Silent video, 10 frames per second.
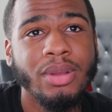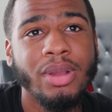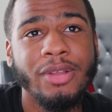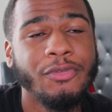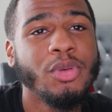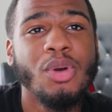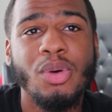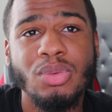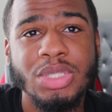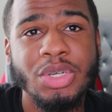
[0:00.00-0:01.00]
If you're
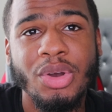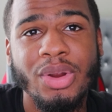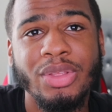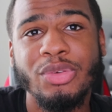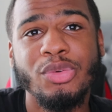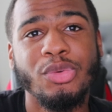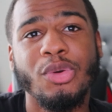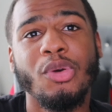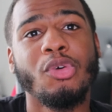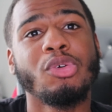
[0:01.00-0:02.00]
going OTR and you
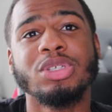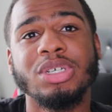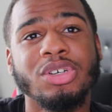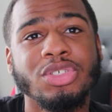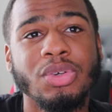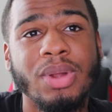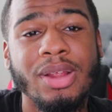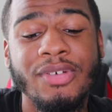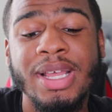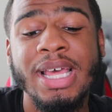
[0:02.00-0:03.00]
across the country or
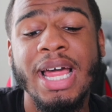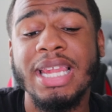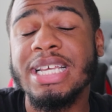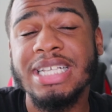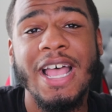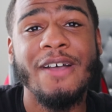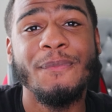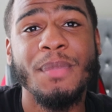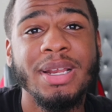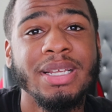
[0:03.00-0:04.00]
whatever, at least
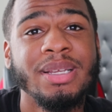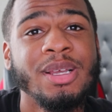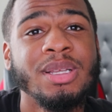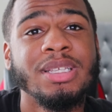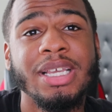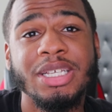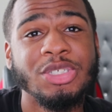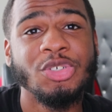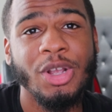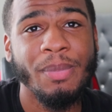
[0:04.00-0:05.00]
have money to get
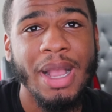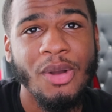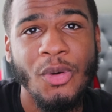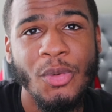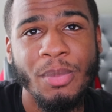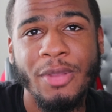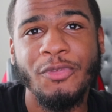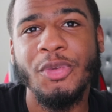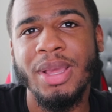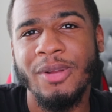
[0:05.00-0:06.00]
your truck back home if
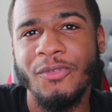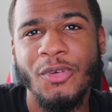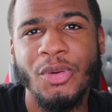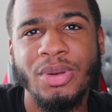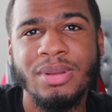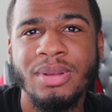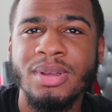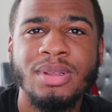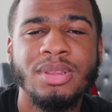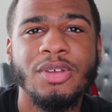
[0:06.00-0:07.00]
you can afford
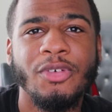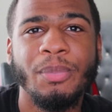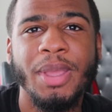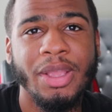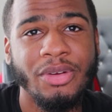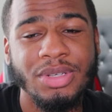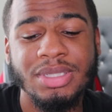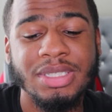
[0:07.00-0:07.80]
the repairs.